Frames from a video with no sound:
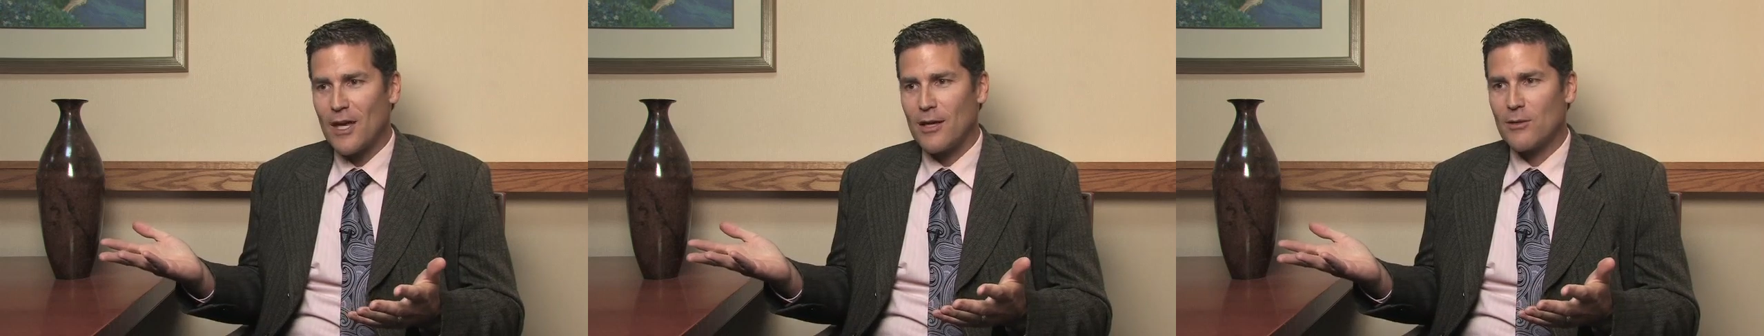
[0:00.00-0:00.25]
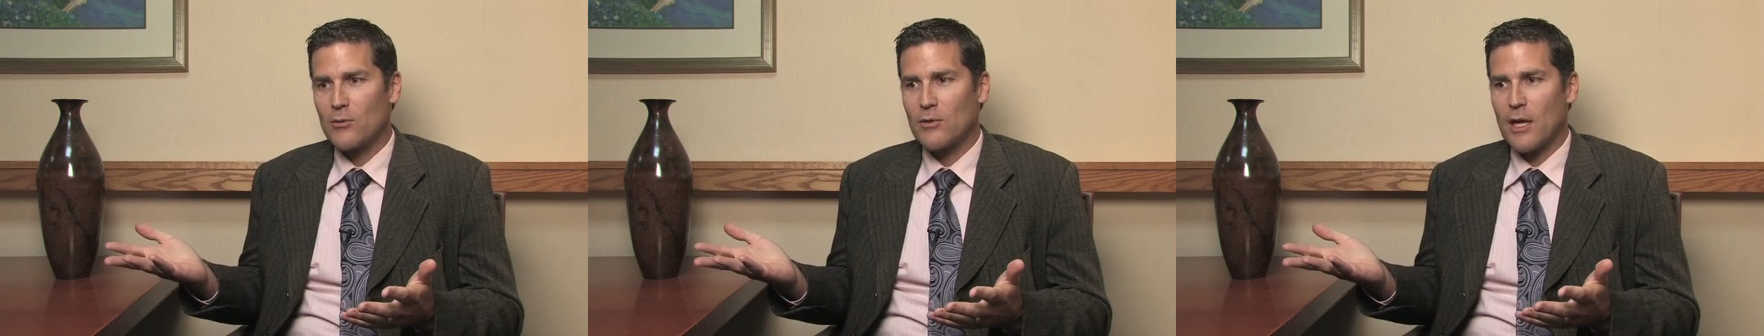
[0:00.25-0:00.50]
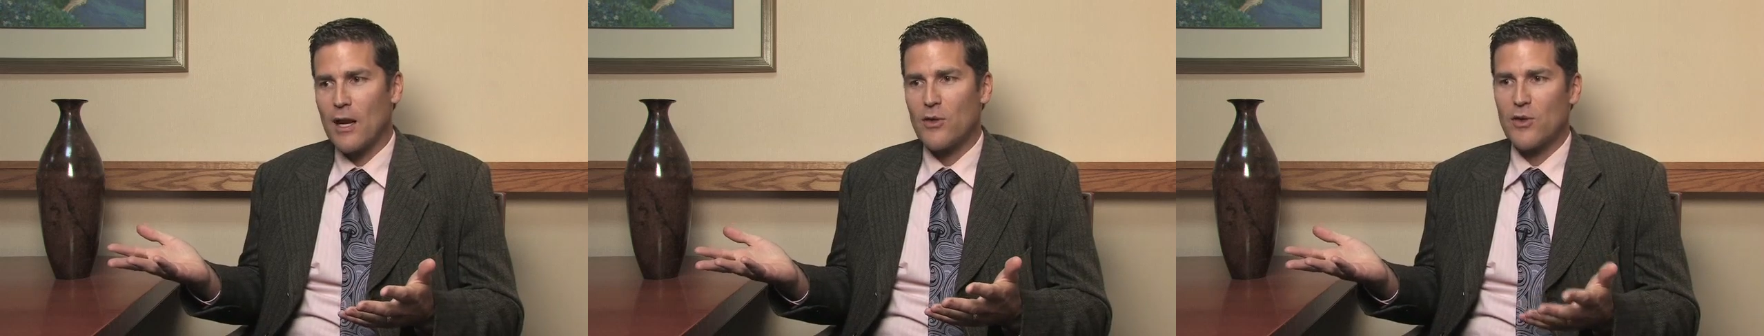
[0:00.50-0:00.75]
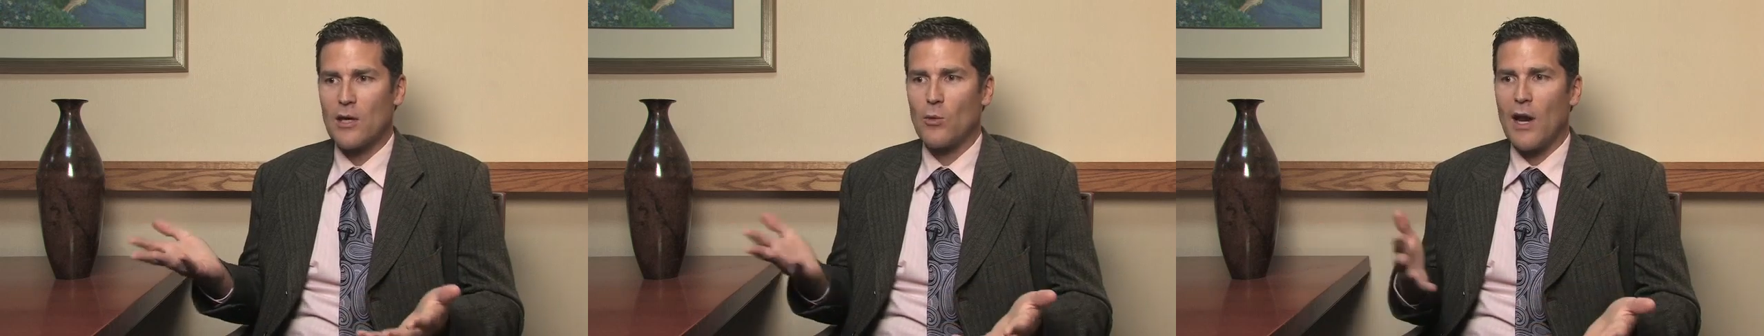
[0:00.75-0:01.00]
then I
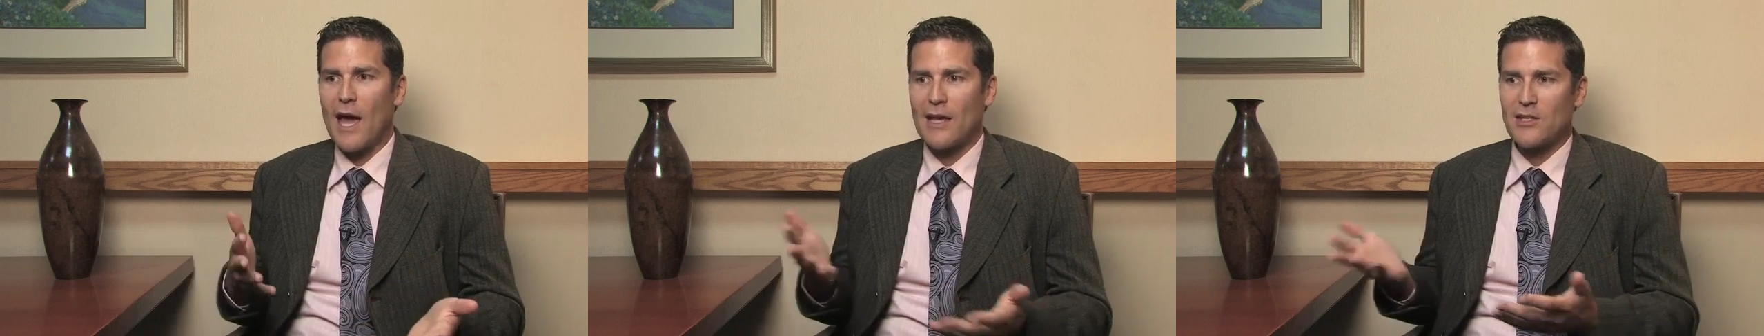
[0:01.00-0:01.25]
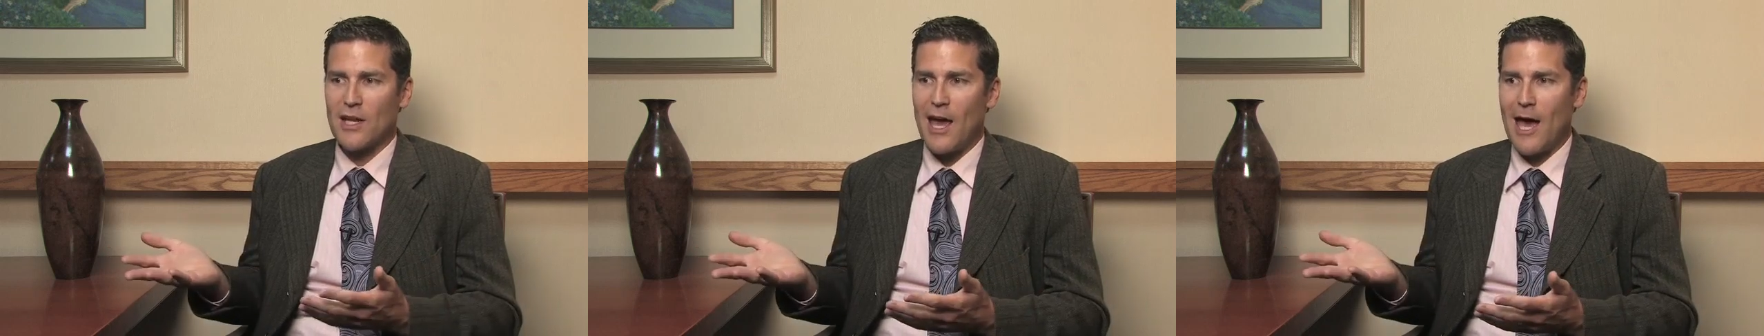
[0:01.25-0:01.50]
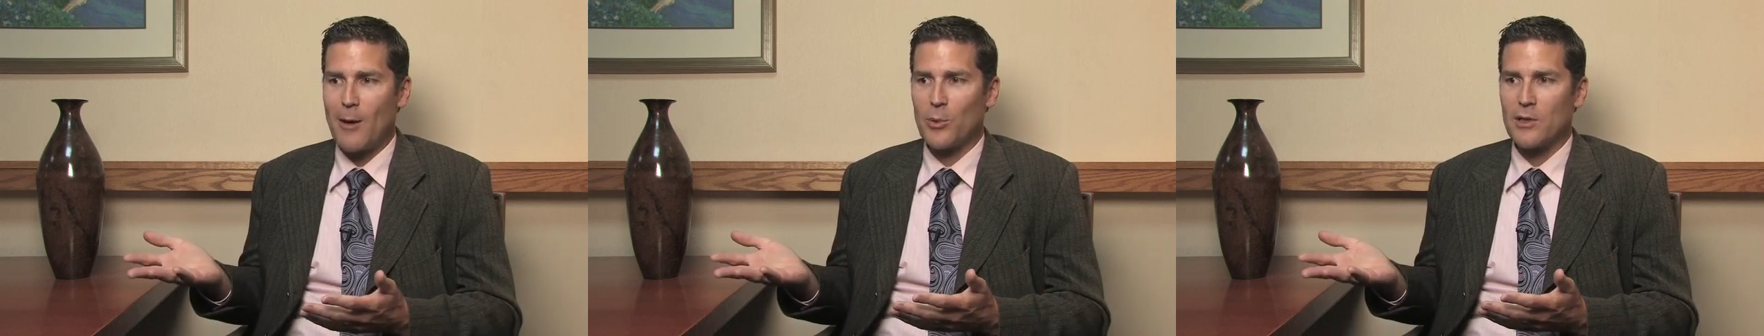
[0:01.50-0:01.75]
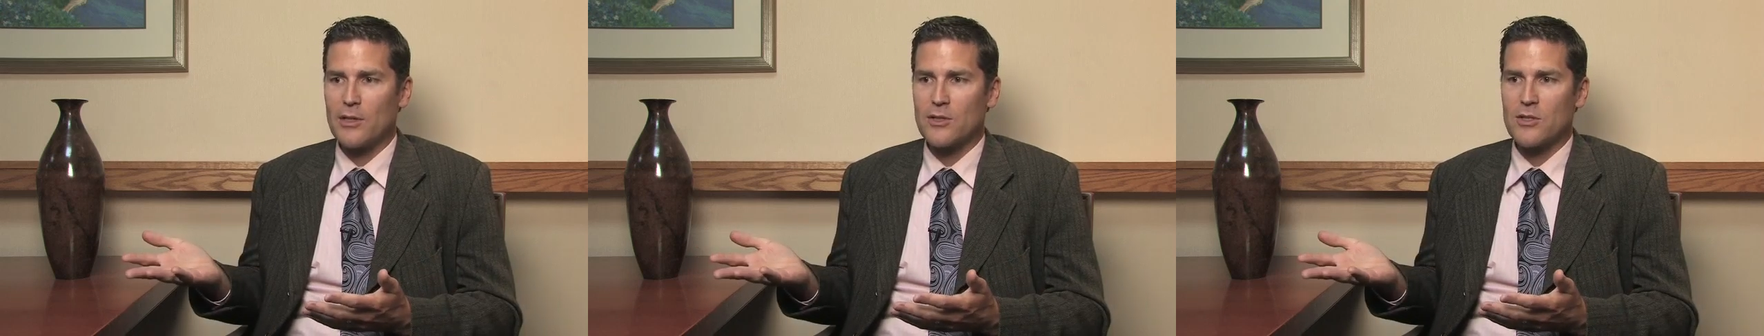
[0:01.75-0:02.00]
think what has to
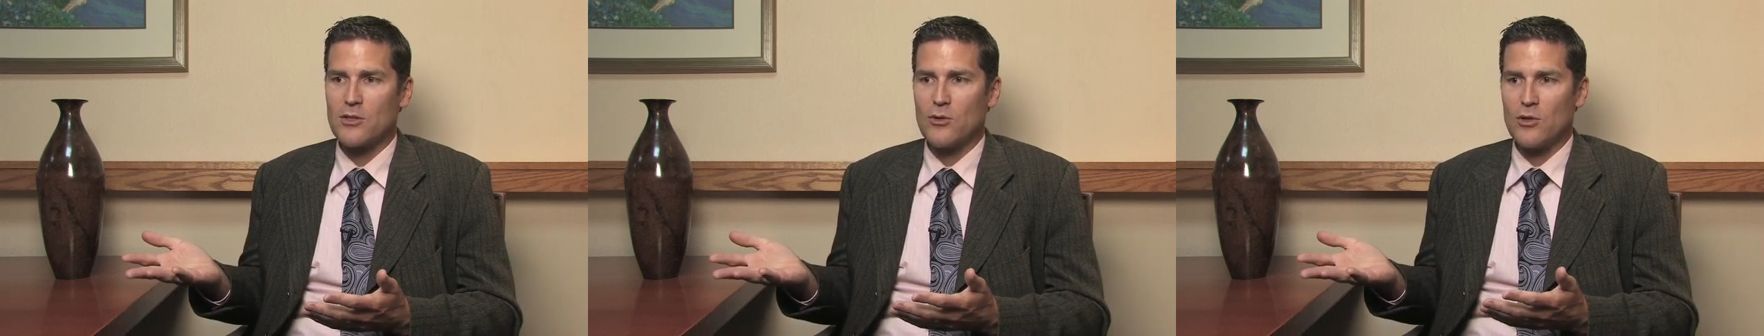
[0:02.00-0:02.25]
happen is